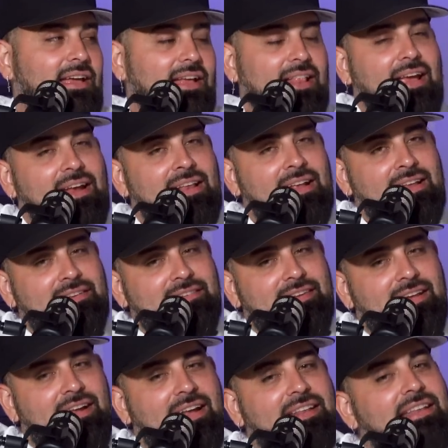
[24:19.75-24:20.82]
like Lily
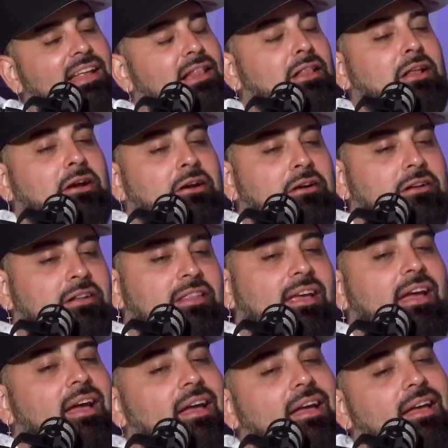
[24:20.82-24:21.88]
said, I did learn
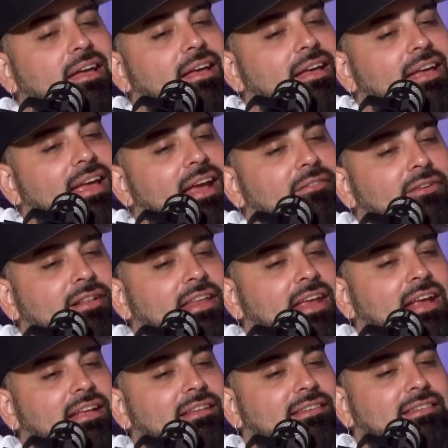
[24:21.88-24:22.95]
that
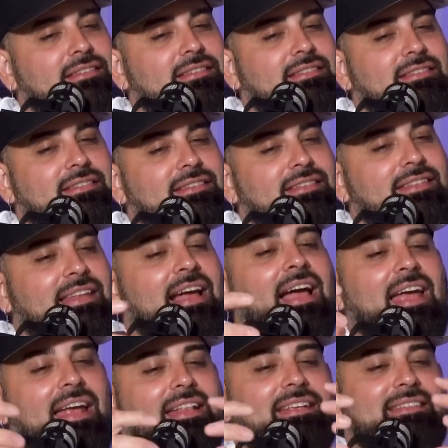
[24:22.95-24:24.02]
everything is
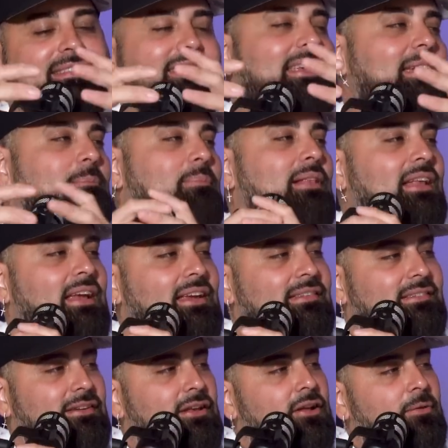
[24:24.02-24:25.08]
not in the same place,